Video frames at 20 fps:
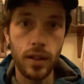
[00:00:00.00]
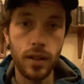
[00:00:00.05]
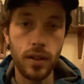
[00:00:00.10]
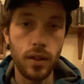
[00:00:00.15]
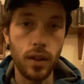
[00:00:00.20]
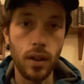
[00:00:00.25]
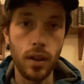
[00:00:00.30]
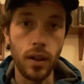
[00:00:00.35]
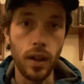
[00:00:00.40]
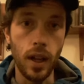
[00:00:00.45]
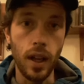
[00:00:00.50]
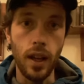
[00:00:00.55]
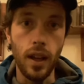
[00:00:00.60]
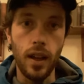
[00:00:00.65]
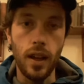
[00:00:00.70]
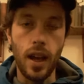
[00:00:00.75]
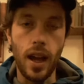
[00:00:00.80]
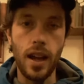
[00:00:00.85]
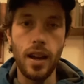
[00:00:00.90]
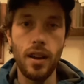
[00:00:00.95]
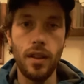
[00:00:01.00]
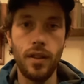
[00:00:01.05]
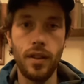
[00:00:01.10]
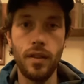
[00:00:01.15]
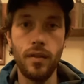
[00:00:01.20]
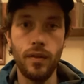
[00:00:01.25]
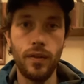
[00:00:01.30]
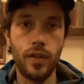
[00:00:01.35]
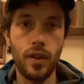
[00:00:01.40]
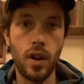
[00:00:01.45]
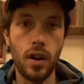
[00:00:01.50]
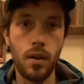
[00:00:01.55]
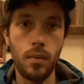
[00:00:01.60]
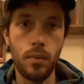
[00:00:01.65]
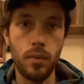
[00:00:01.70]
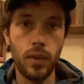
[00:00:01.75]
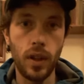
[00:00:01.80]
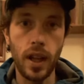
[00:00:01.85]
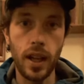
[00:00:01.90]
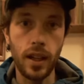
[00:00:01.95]
So anything
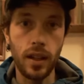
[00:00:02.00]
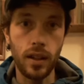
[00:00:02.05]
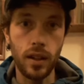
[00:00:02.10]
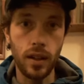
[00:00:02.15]
from like